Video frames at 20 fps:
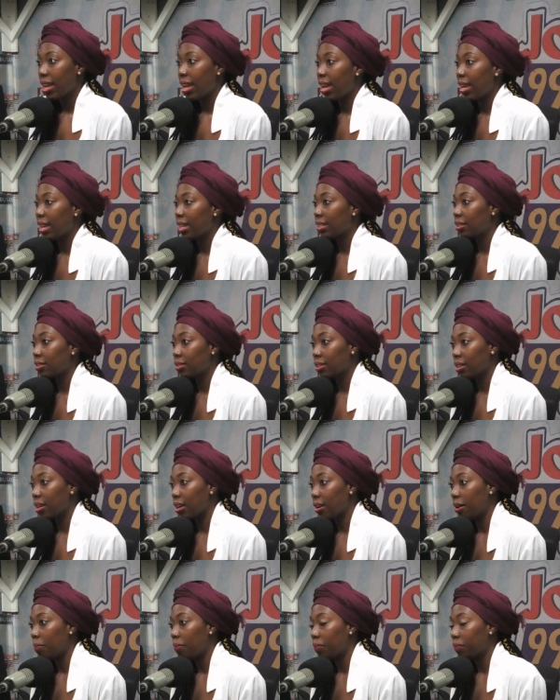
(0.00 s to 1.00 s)
And
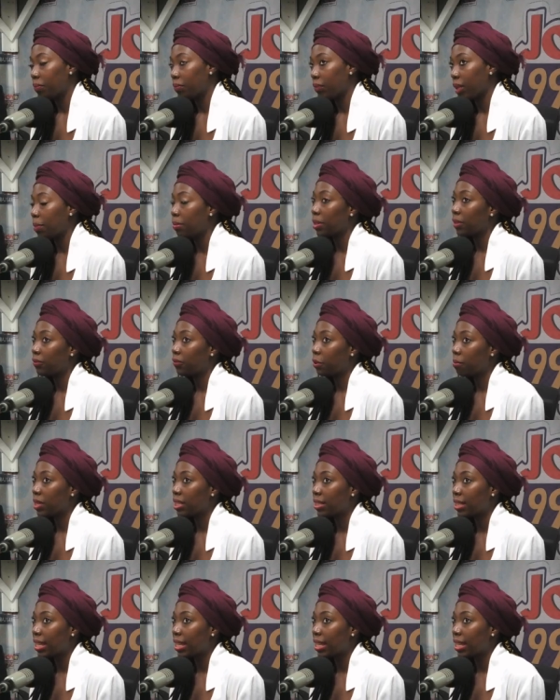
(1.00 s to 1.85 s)
um, I mean, for me,